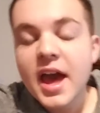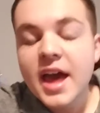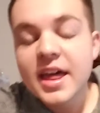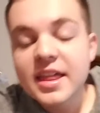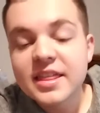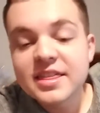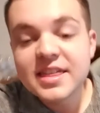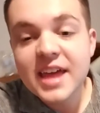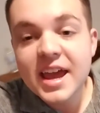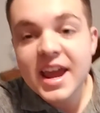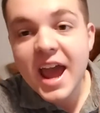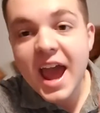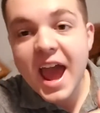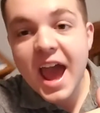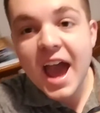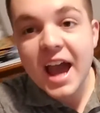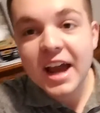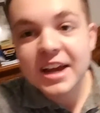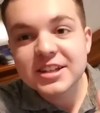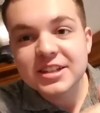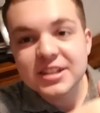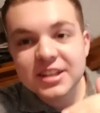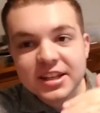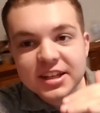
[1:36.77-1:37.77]
they
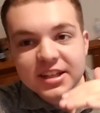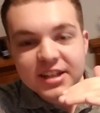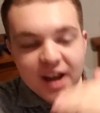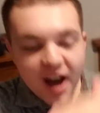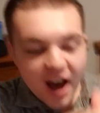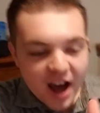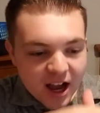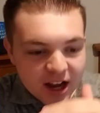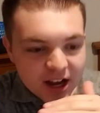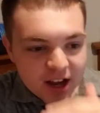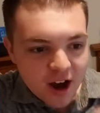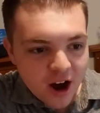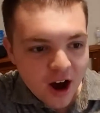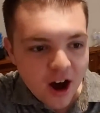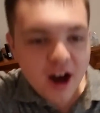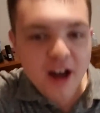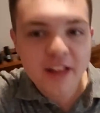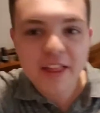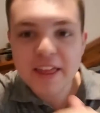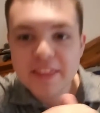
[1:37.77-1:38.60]
actually got caught,